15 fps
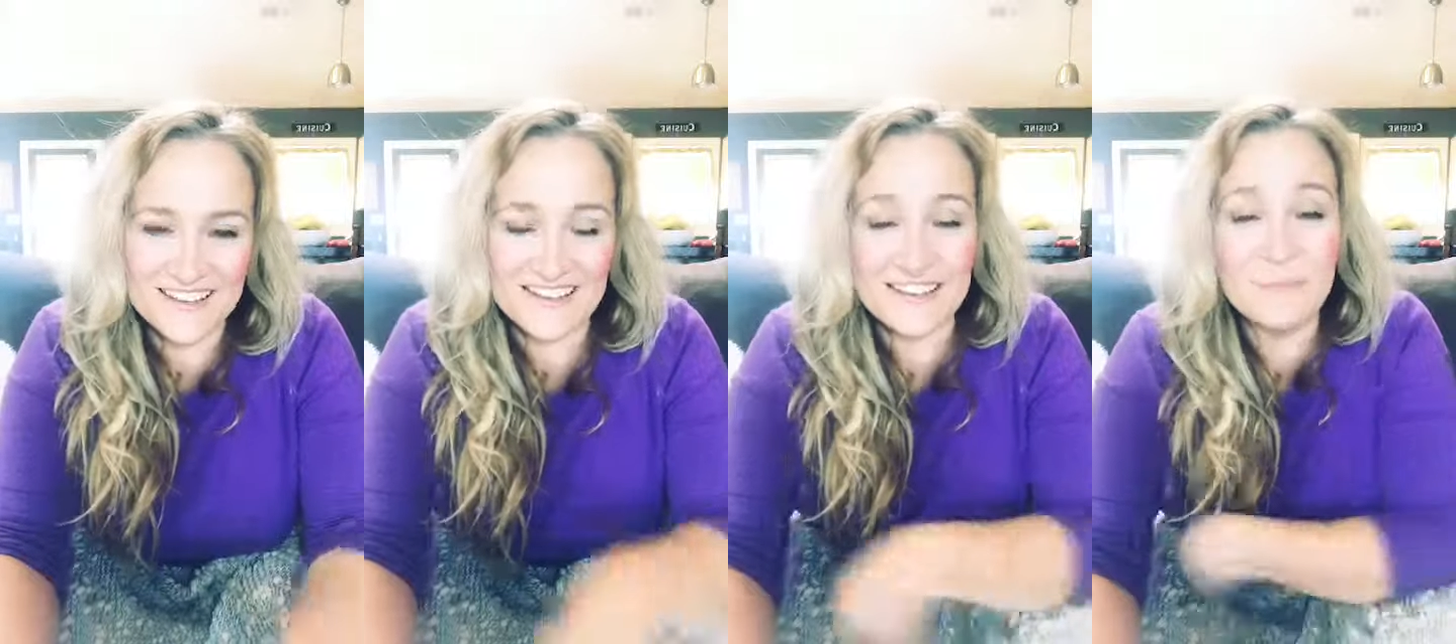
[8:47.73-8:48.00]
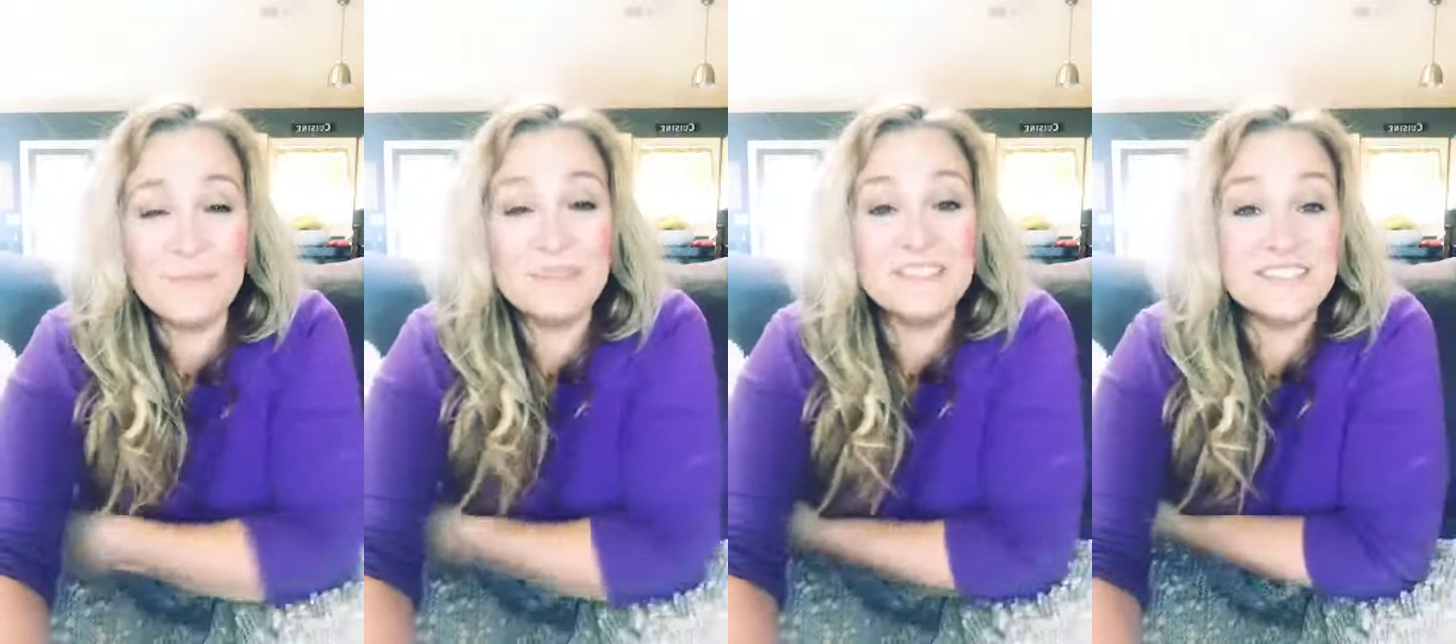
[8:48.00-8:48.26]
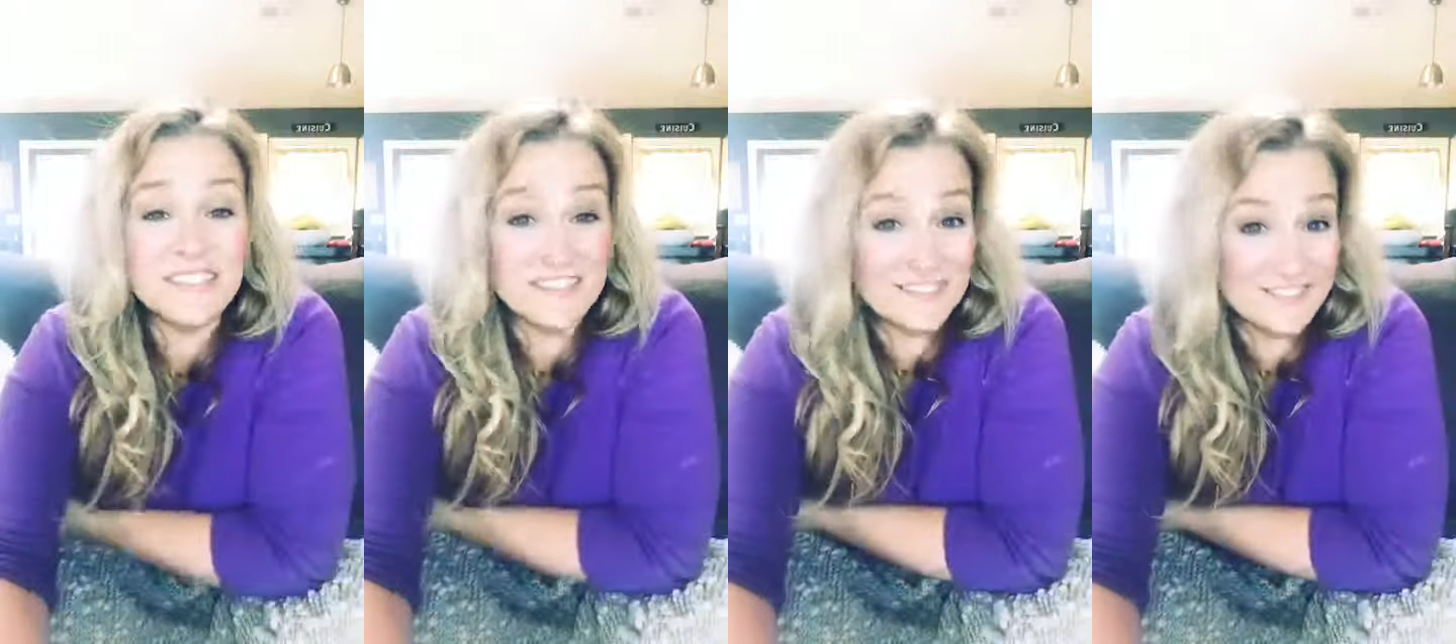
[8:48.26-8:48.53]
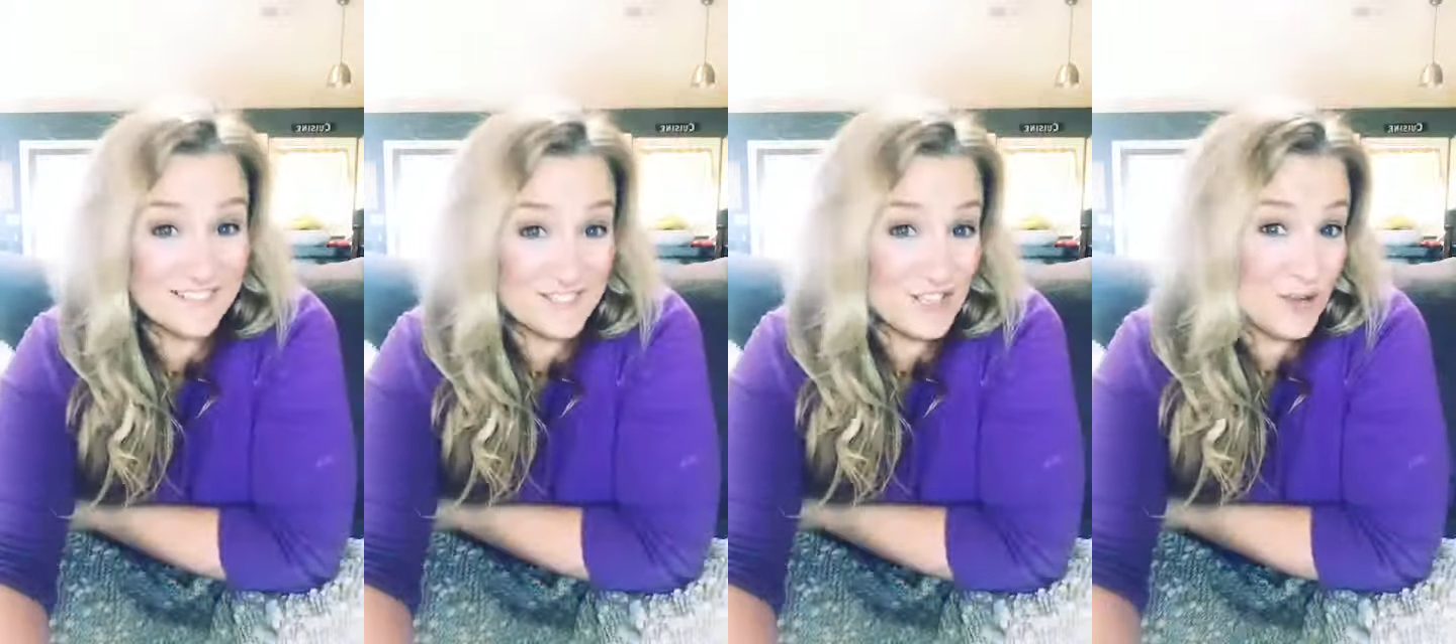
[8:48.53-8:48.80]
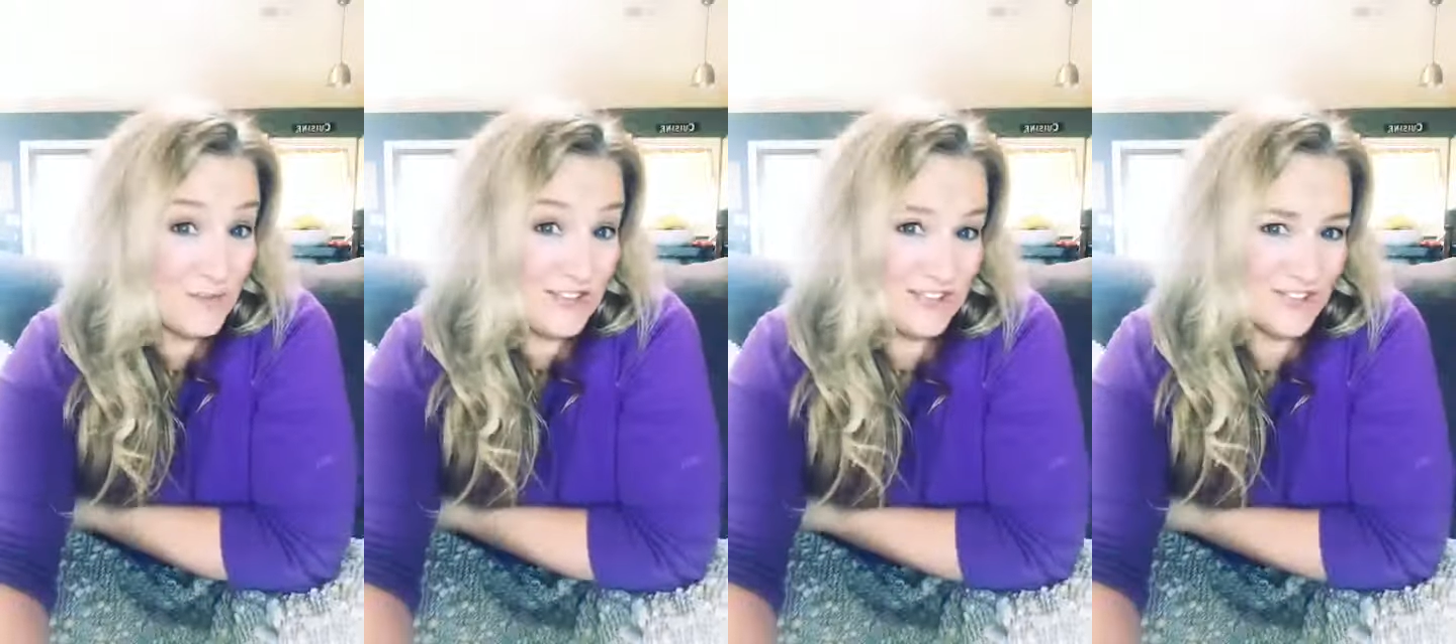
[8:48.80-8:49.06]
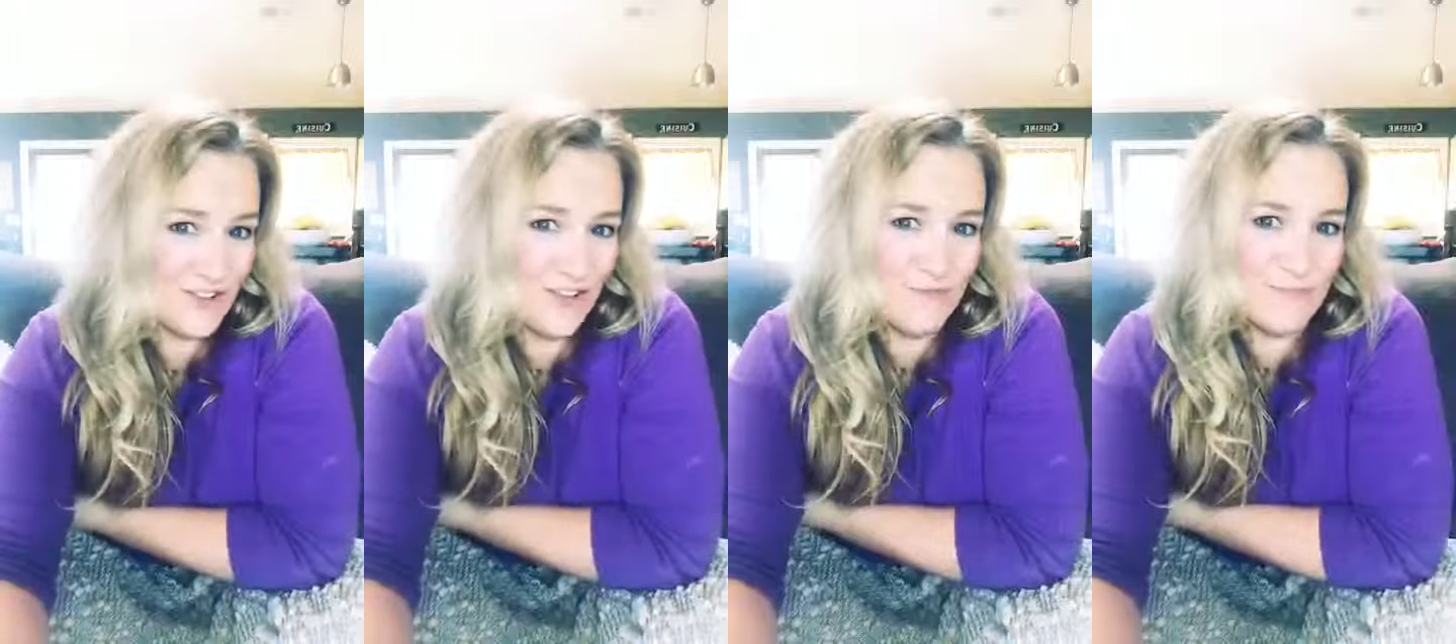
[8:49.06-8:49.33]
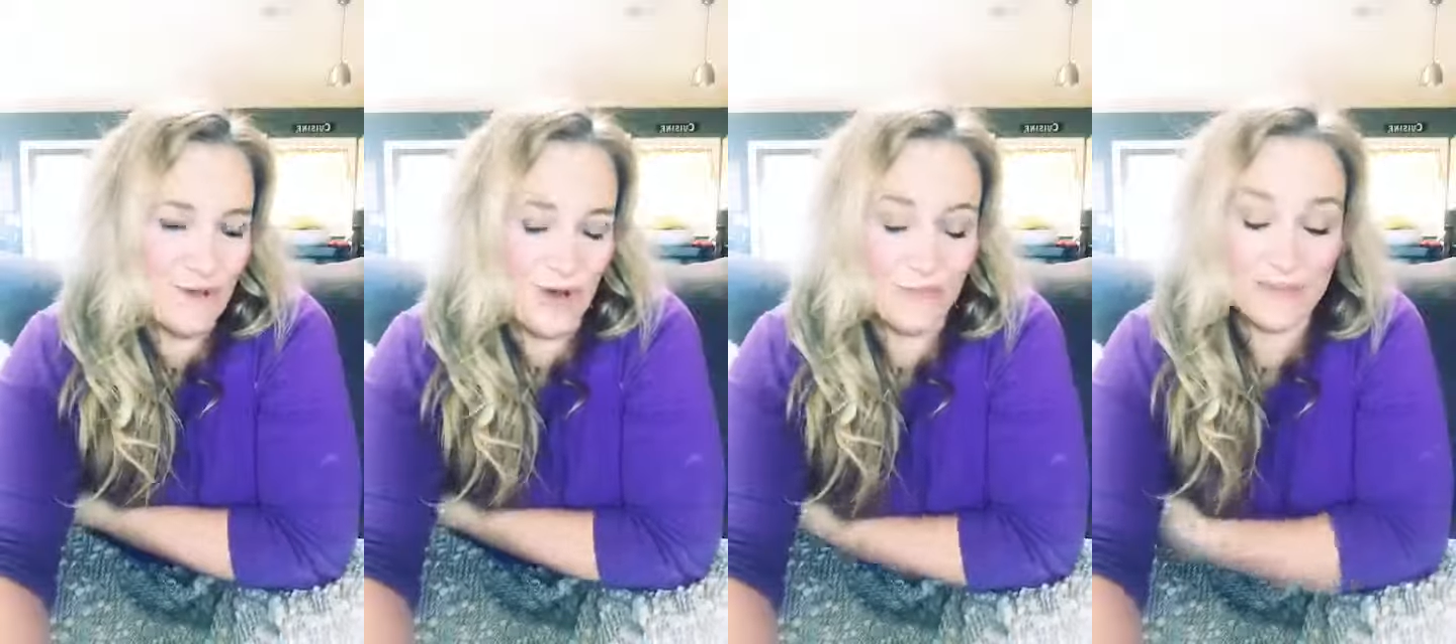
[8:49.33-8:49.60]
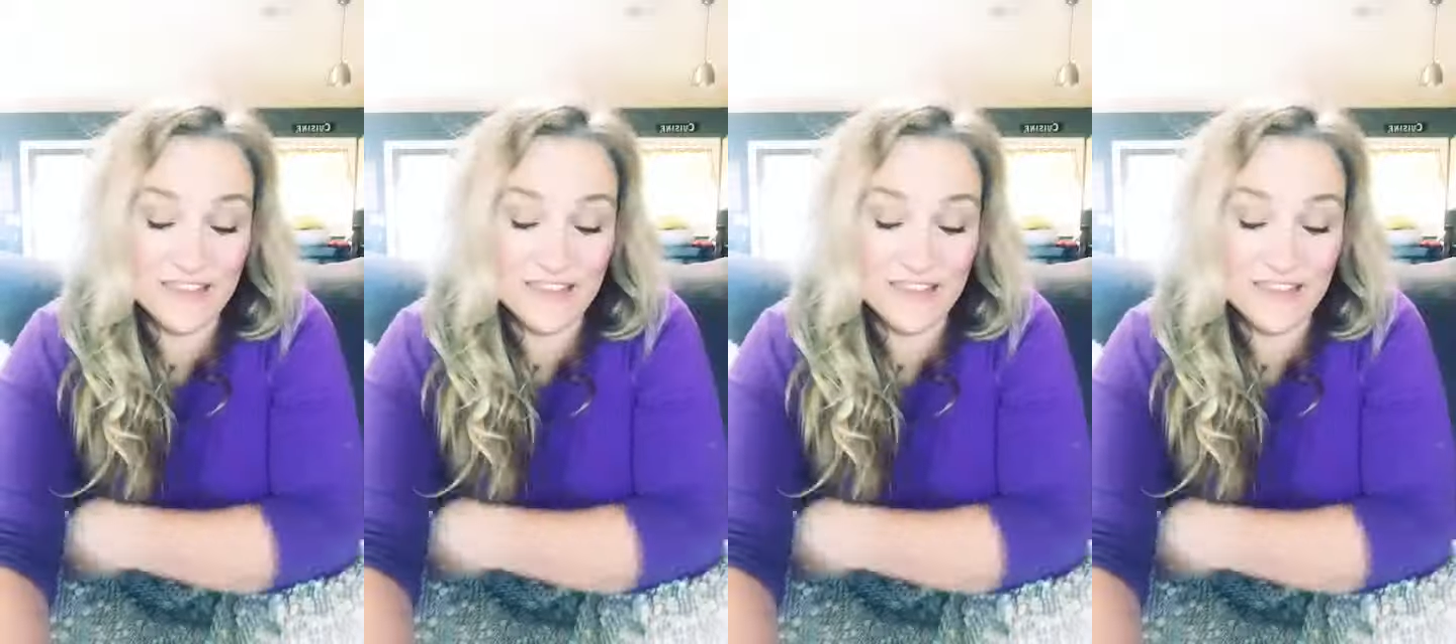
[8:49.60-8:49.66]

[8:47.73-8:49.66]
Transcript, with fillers: and in particular Shelby's softball,